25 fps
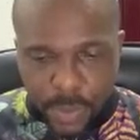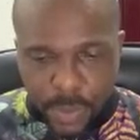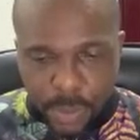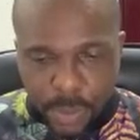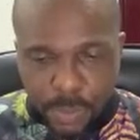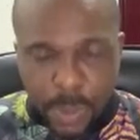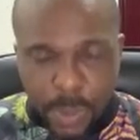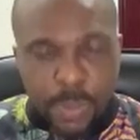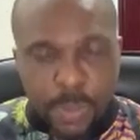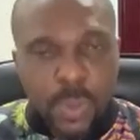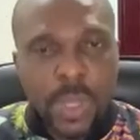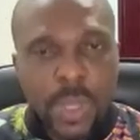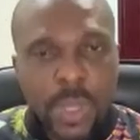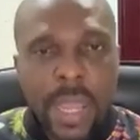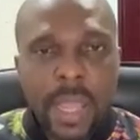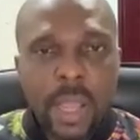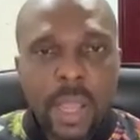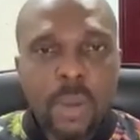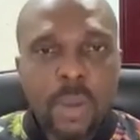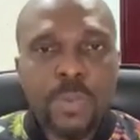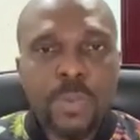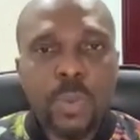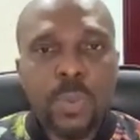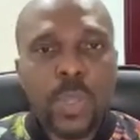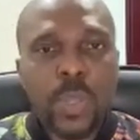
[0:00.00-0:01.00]
people that
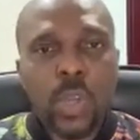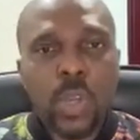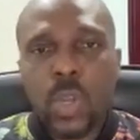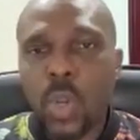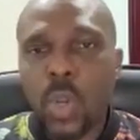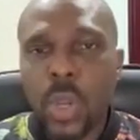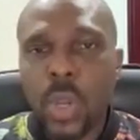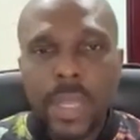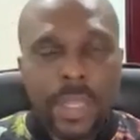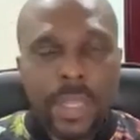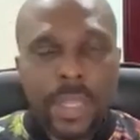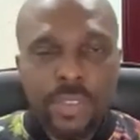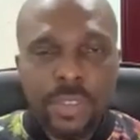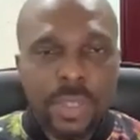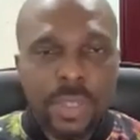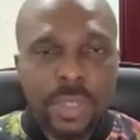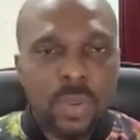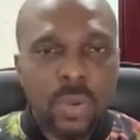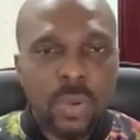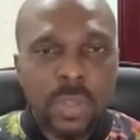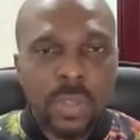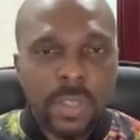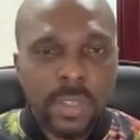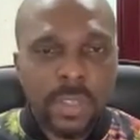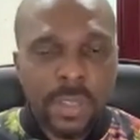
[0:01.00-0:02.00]
help you with your luggage in
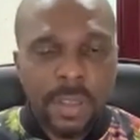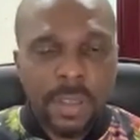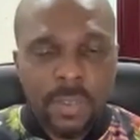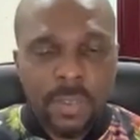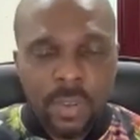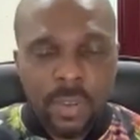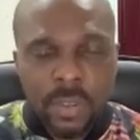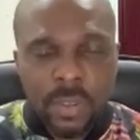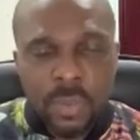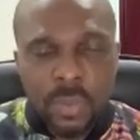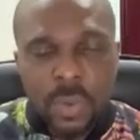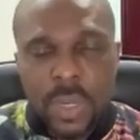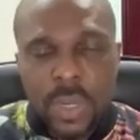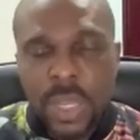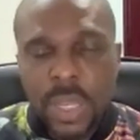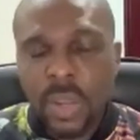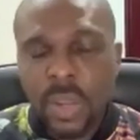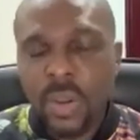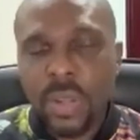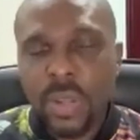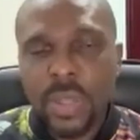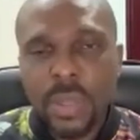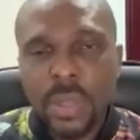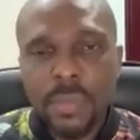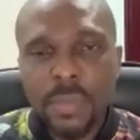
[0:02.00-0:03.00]
hotels, I've forgotten what they
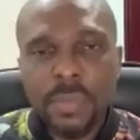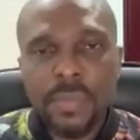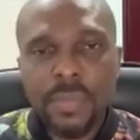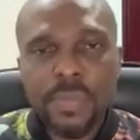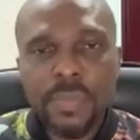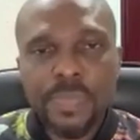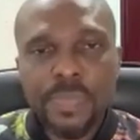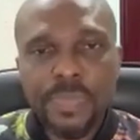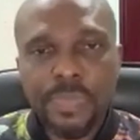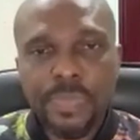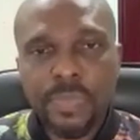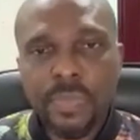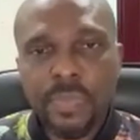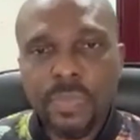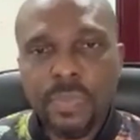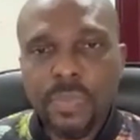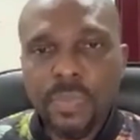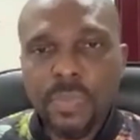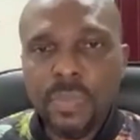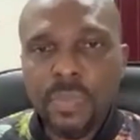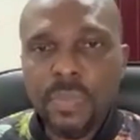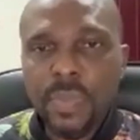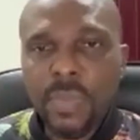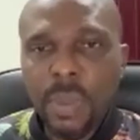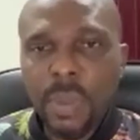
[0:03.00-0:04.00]
call them,
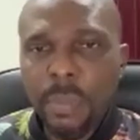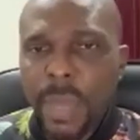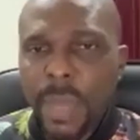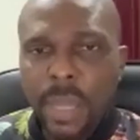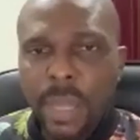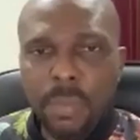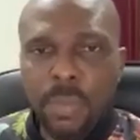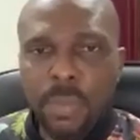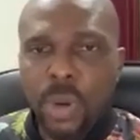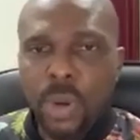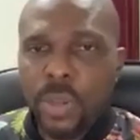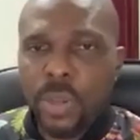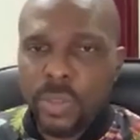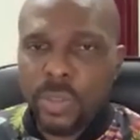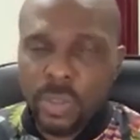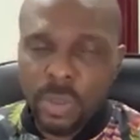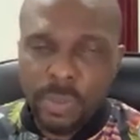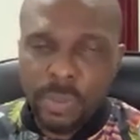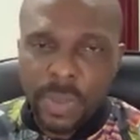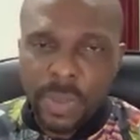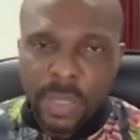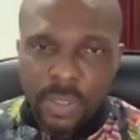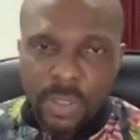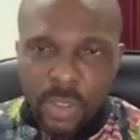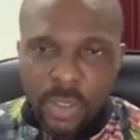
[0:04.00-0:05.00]
bellboy or
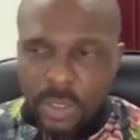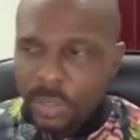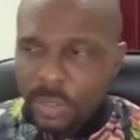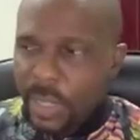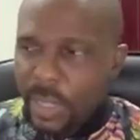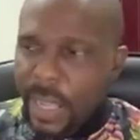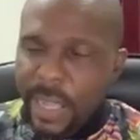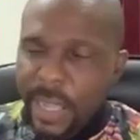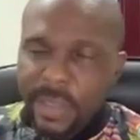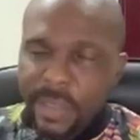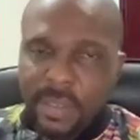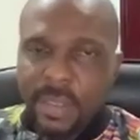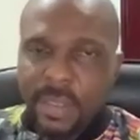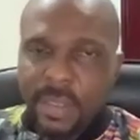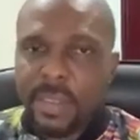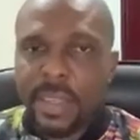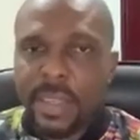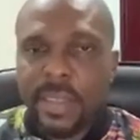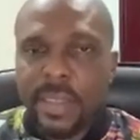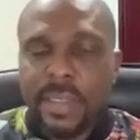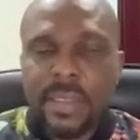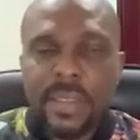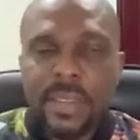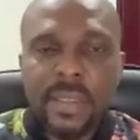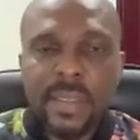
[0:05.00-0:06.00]
something, just
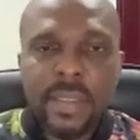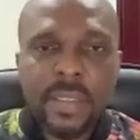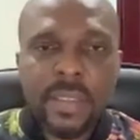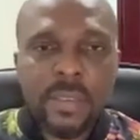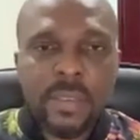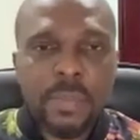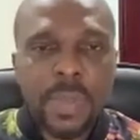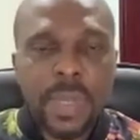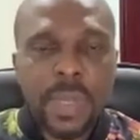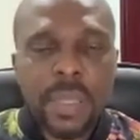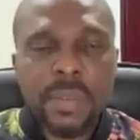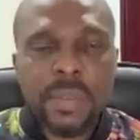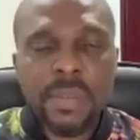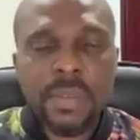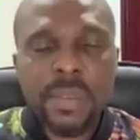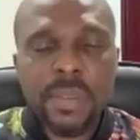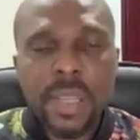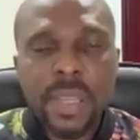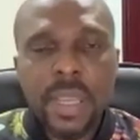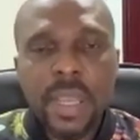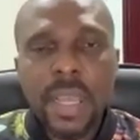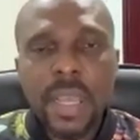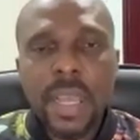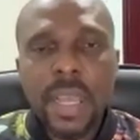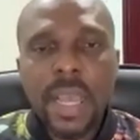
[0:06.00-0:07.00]
exited this place.
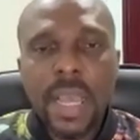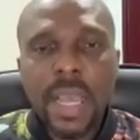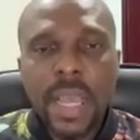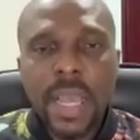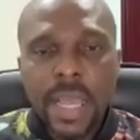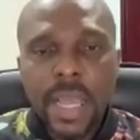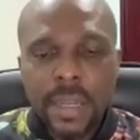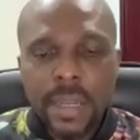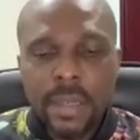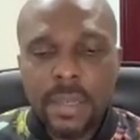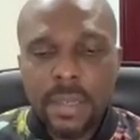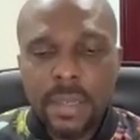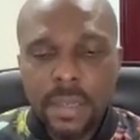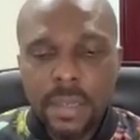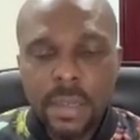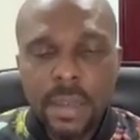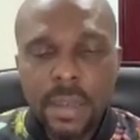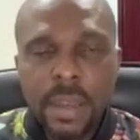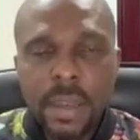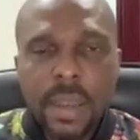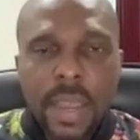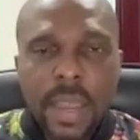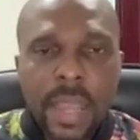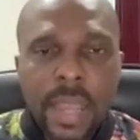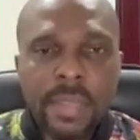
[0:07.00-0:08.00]
And
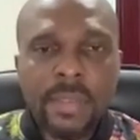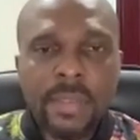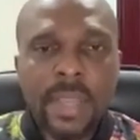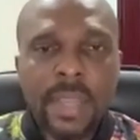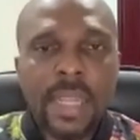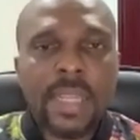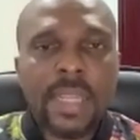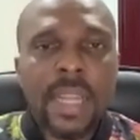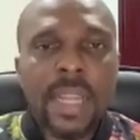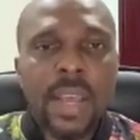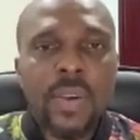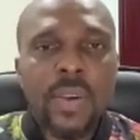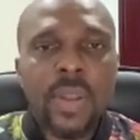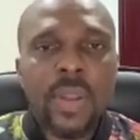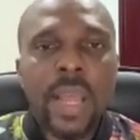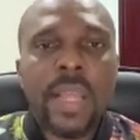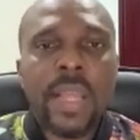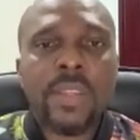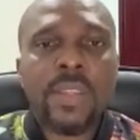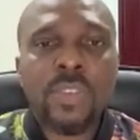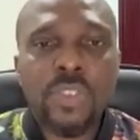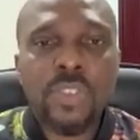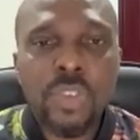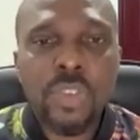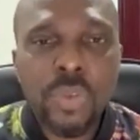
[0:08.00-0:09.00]
I sat down
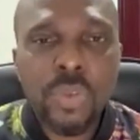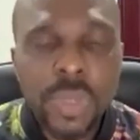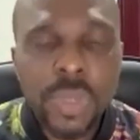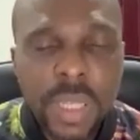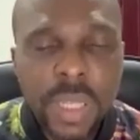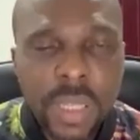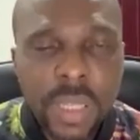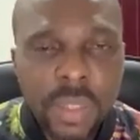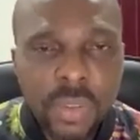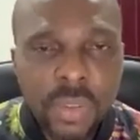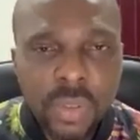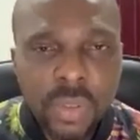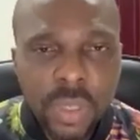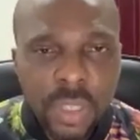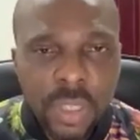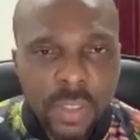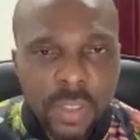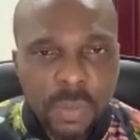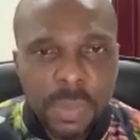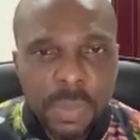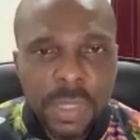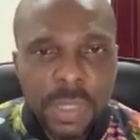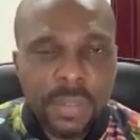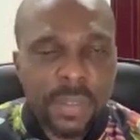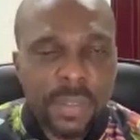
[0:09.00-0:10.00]
and tuned into
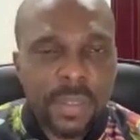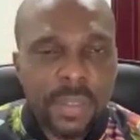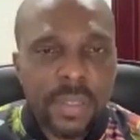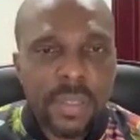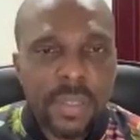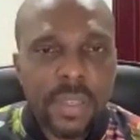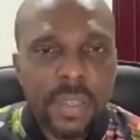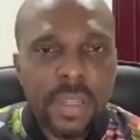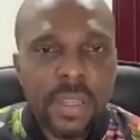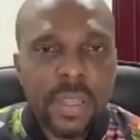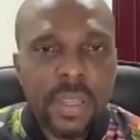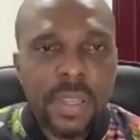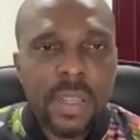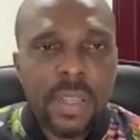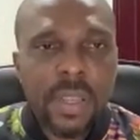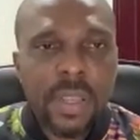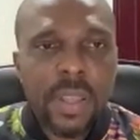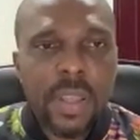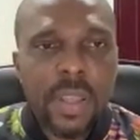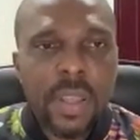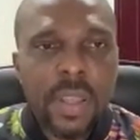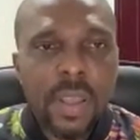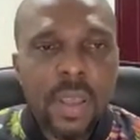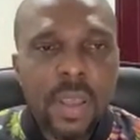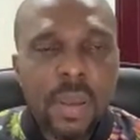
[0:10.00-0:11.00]
this meeting.
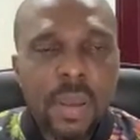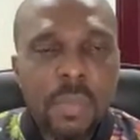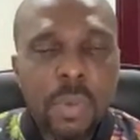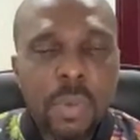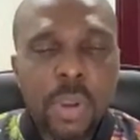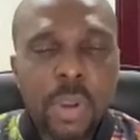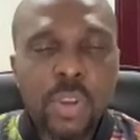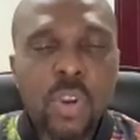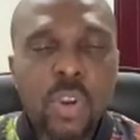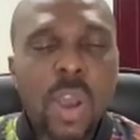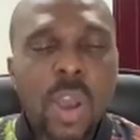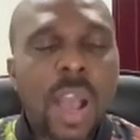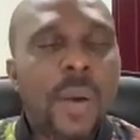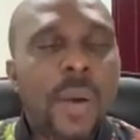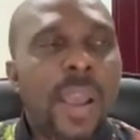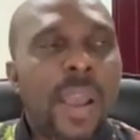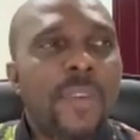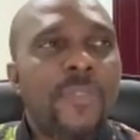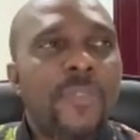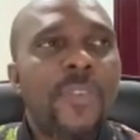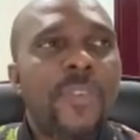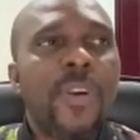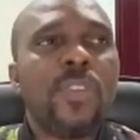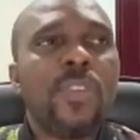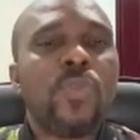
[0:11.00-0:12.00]
But you know how I
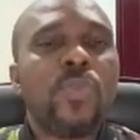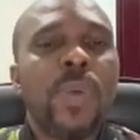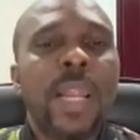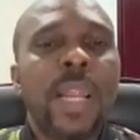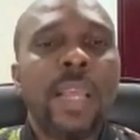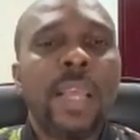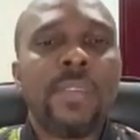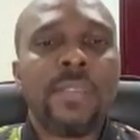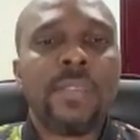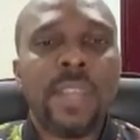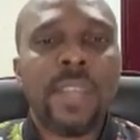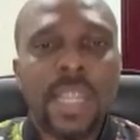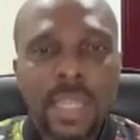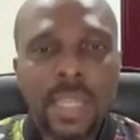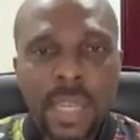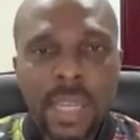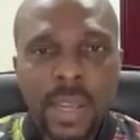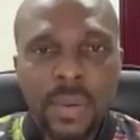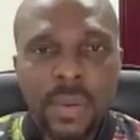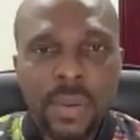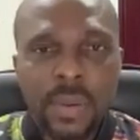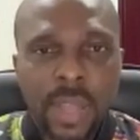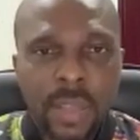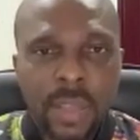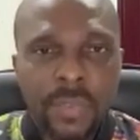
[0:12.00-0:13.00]
felt when I sat
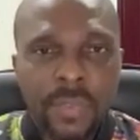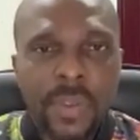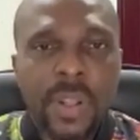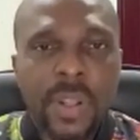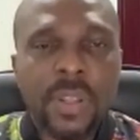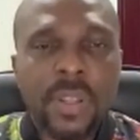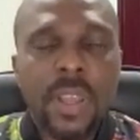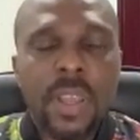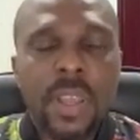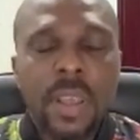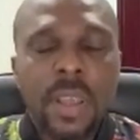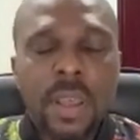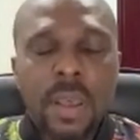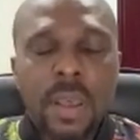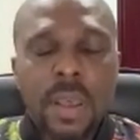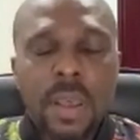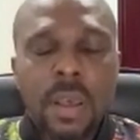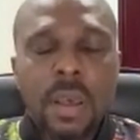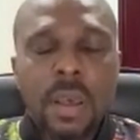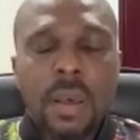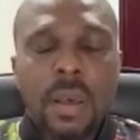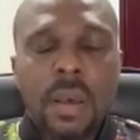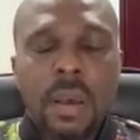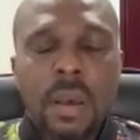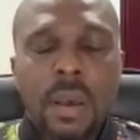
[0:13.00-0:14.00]
down? I felt,
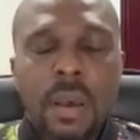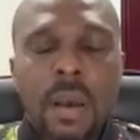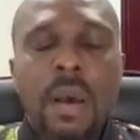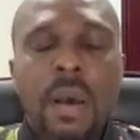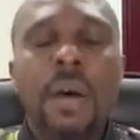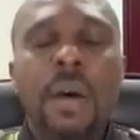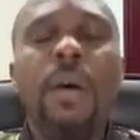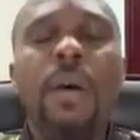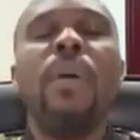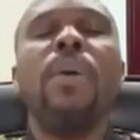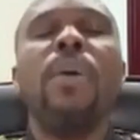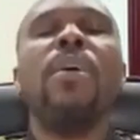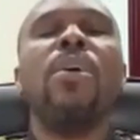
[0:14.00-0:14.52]
oh,